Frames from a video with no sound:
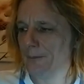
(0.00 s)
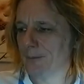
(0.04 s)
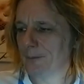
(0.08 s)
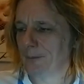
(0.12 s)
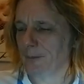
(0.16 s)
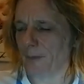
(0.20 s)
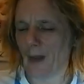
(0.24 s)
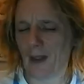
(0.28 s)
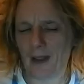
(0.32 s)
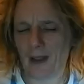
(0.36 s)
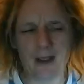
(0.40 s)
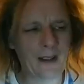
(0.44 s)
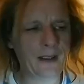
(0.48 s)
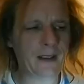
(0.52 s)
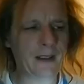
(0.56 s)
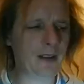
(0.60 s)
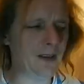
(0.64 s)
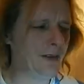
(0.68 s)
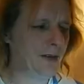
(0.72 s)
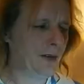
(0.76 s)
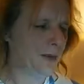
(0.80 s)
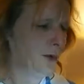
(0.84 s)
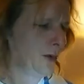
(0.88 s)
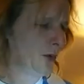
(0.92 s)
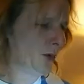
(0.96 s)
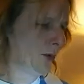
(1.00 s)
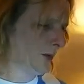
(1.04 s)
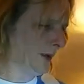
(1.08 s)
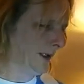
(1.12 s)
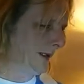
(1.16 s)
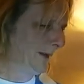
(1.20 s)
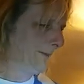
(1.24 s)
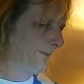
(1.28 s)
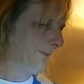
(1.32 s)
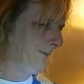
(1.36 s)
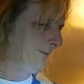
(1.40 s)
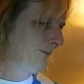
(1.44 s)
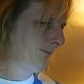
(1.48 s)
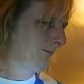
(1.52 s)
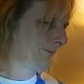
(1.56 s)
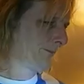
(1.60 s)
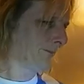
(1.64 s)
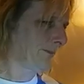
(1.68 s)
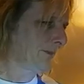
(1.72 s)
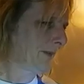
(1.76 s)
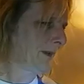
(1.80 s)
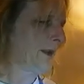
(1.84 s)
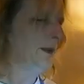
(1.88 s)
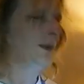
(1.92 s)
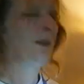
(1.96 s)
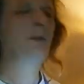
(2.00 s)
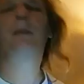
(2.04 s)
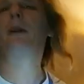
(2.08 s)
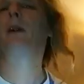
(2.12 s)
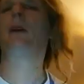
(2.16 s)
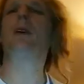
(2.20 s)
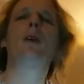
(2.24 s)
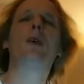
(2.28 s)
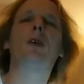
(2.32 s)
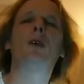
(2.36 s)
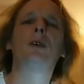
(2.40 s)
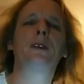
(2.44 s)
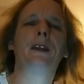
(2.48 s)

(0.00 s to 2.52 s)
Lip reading: I think he's just too warm. It's been a long